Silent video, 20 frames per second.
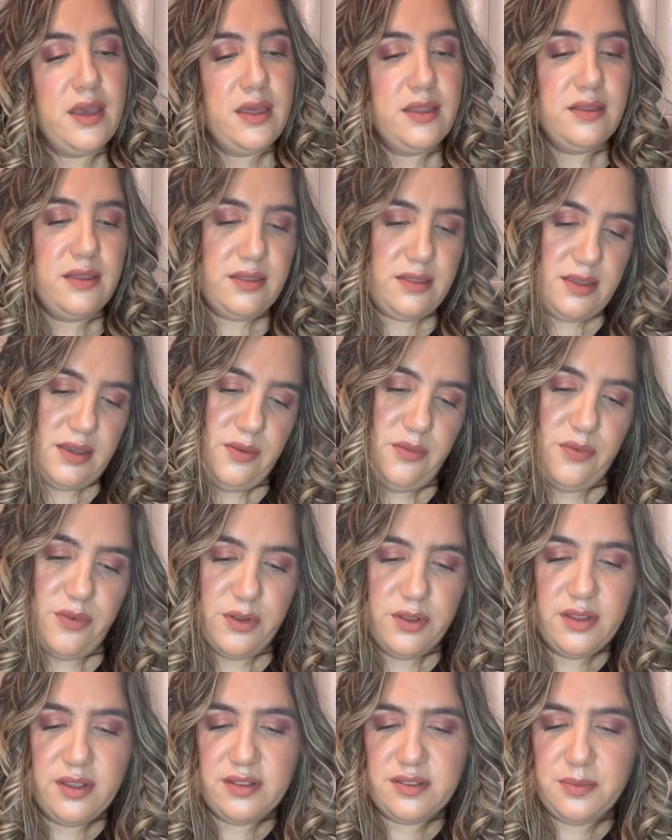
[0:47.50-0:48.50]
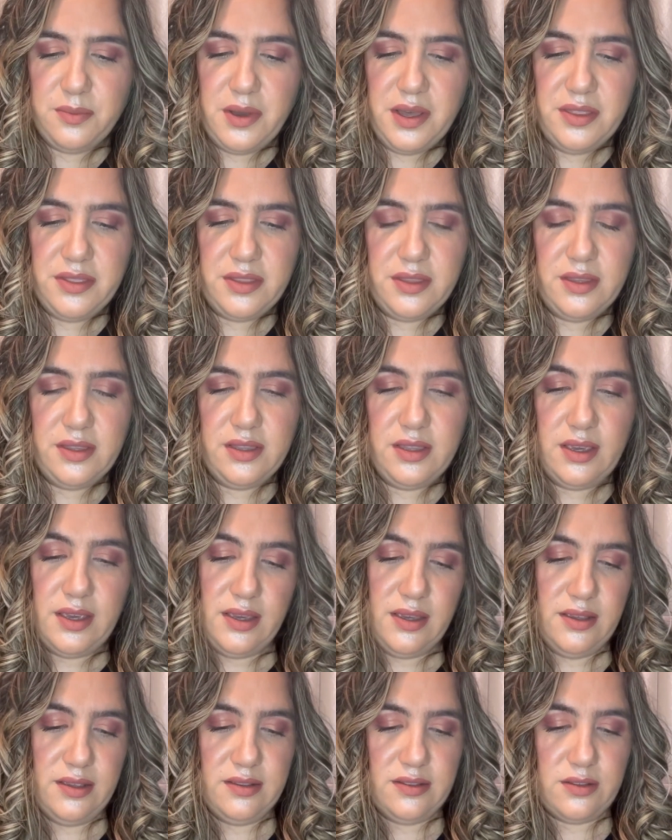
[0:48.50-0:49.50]
The theme for this month
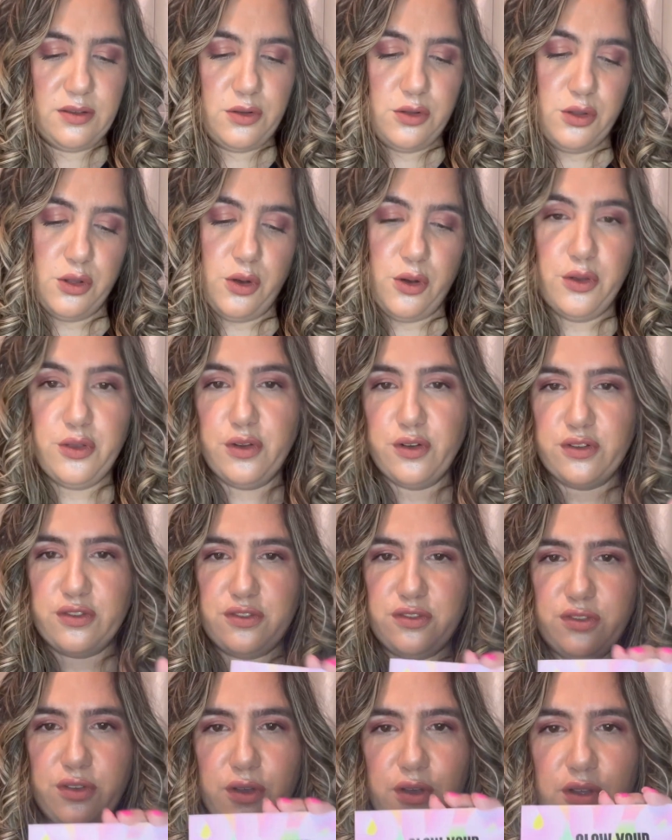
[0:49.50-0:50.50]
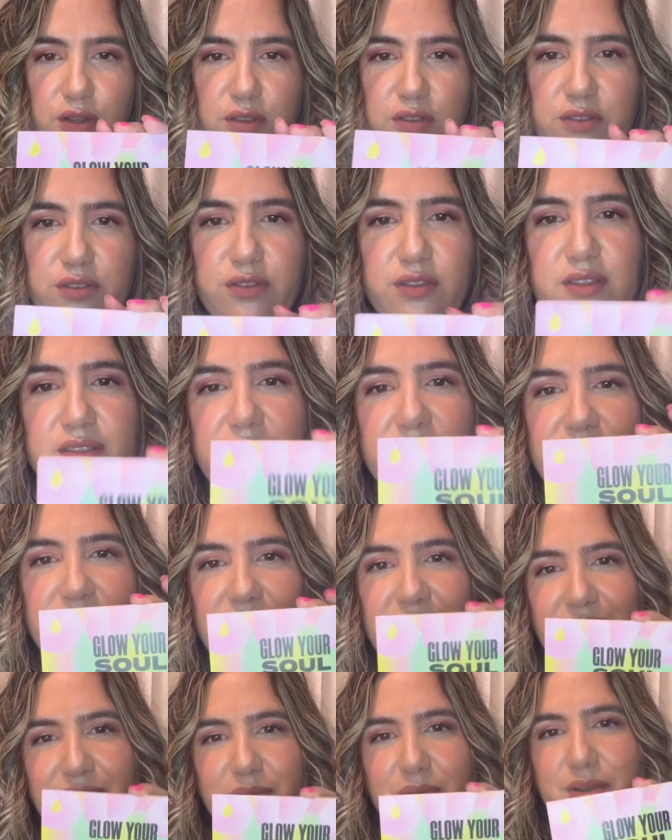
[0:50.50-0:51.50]
is Glow Your Soul, so this is
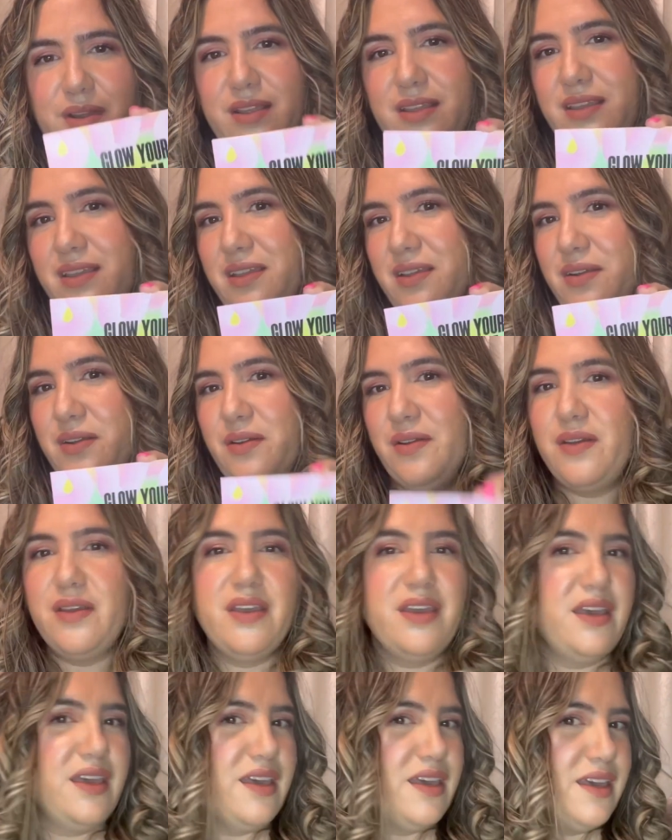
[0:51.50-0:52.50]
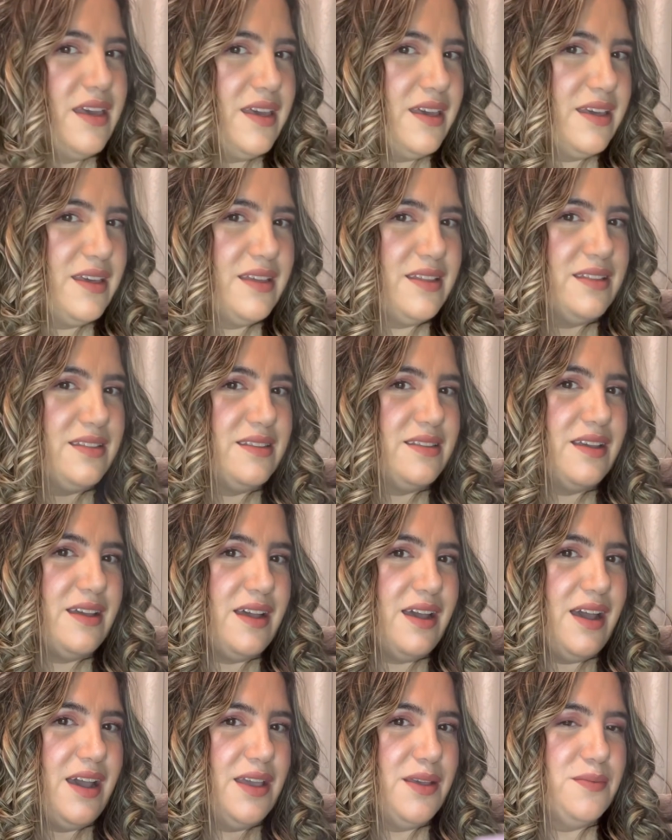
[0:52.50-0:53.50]
it right here, and
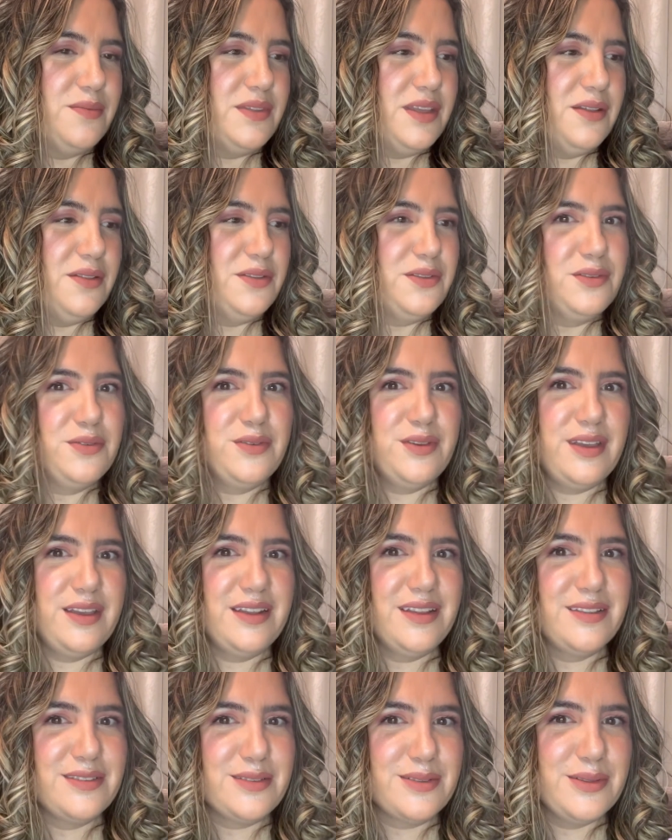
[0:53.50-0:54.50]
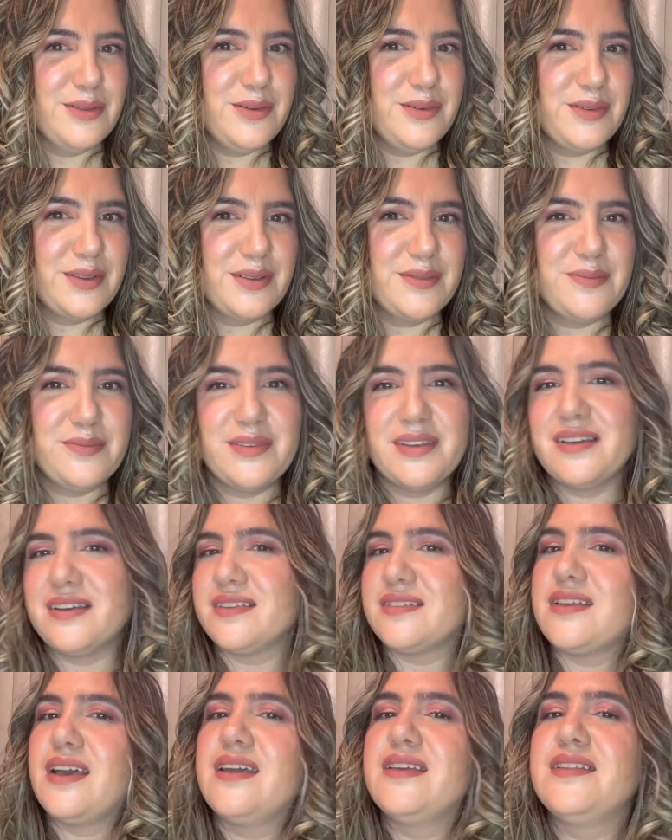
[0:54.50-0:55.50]
I am telling you it is glowing
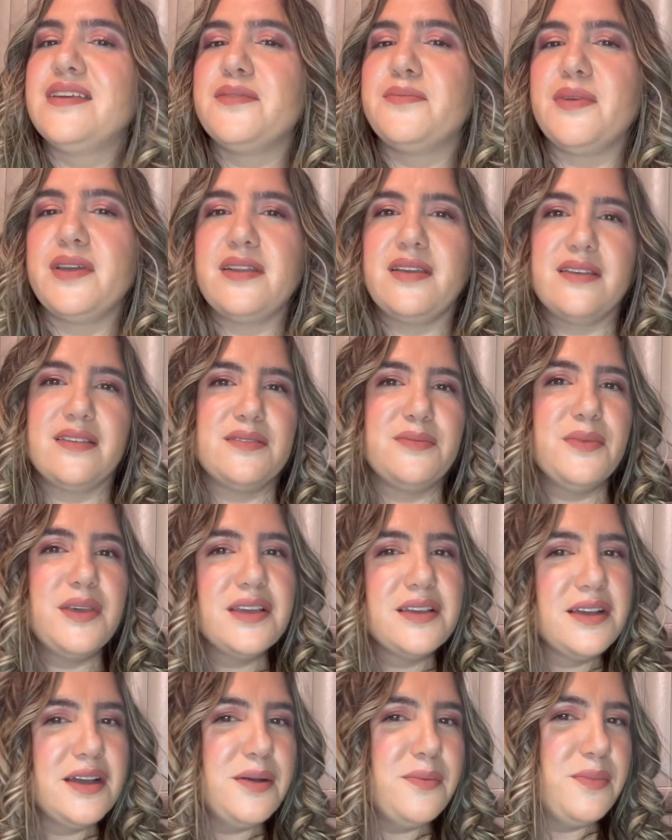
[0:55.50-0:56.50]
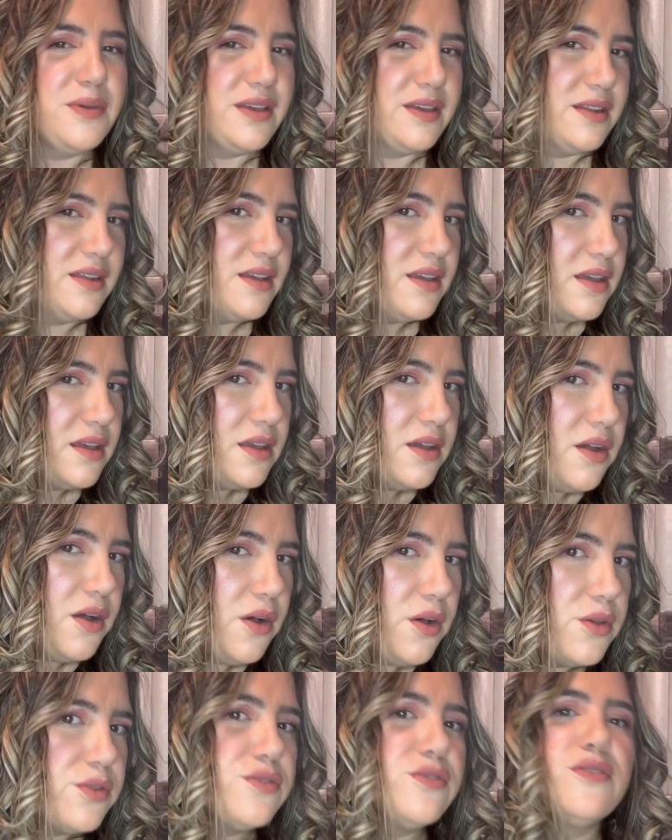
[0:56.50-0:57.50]
because I did my nice makeup and
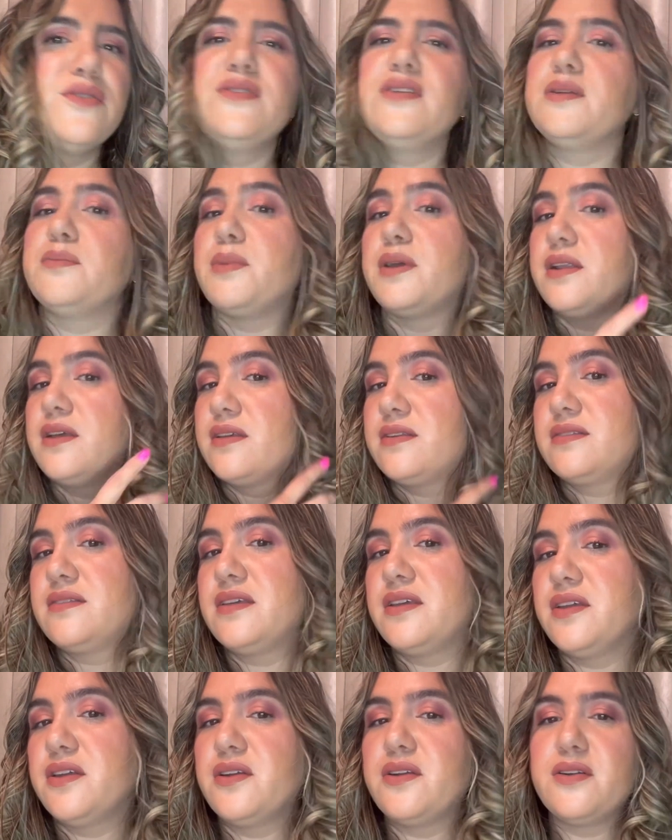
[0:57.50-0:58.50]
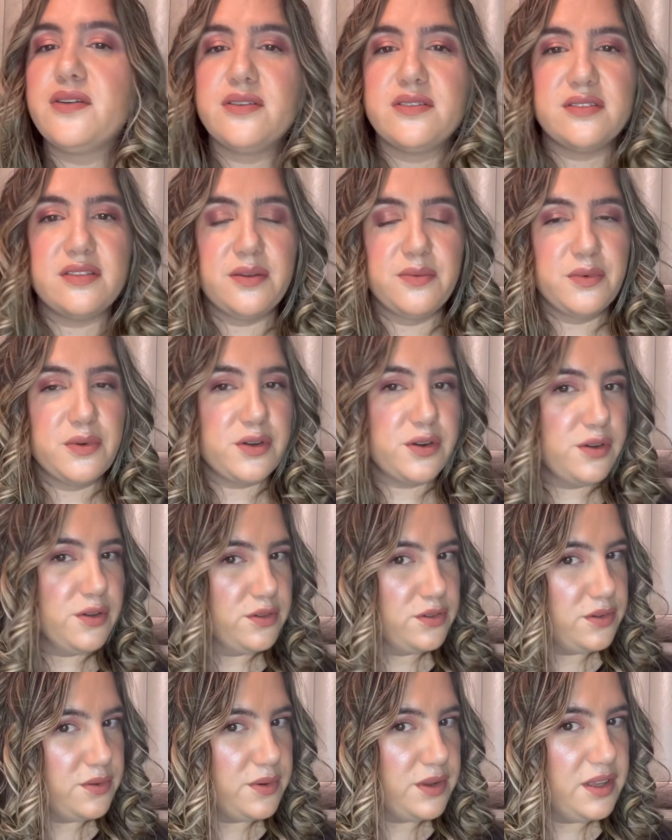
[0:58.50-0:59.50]
also did my nice hair, some curls
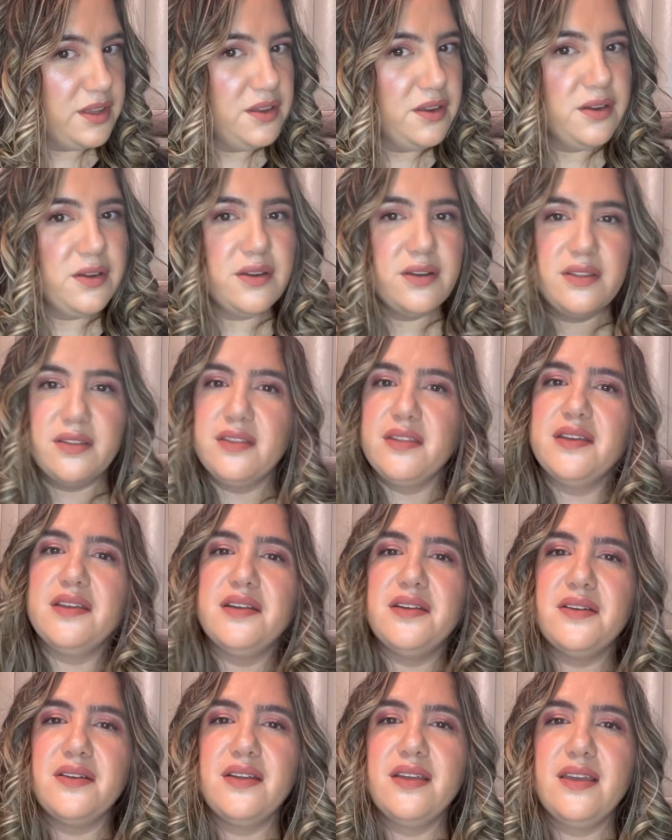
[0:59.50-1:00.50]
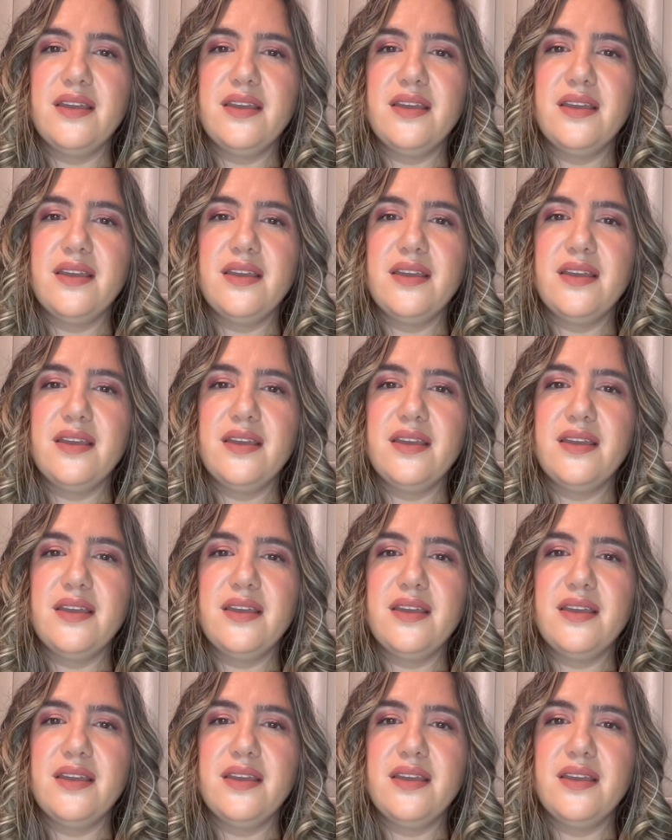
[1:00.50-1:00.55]
over here and there,